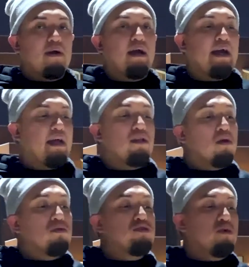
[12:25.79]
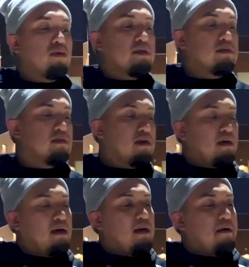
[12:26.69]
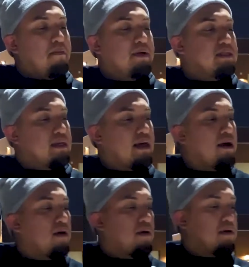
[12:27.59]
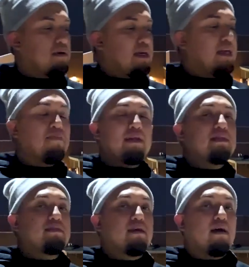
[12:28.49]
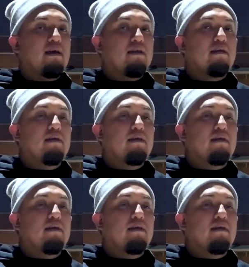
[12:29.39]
I had no choice but to help keep it inside